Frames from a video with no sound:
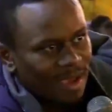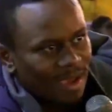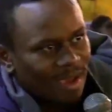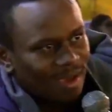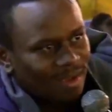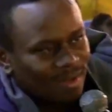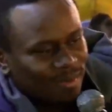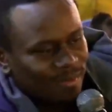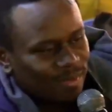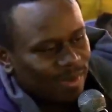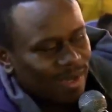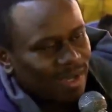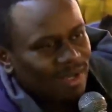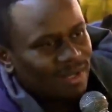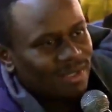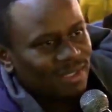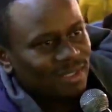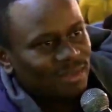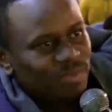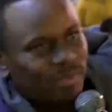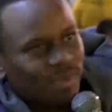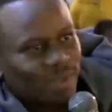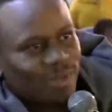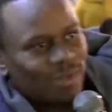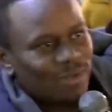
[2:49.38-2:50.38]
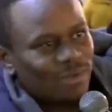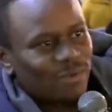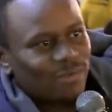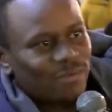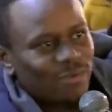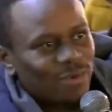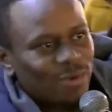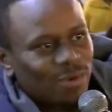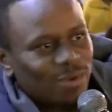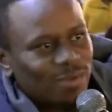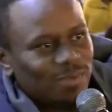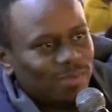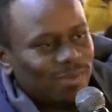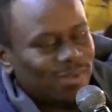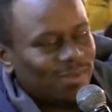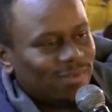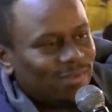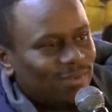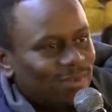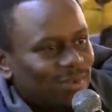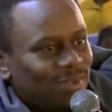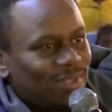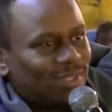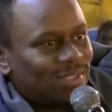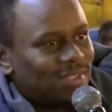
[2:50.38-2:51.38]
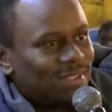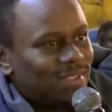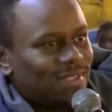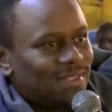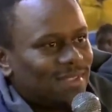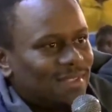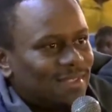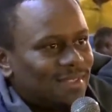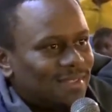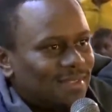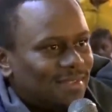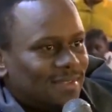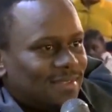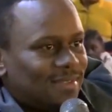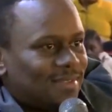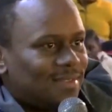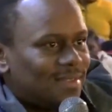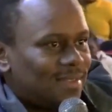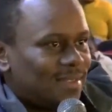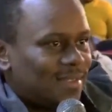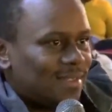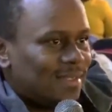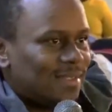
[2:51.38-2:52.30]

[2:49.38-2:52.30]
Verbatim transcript: I admire the spirit of God. Man. You admire the spirit of God.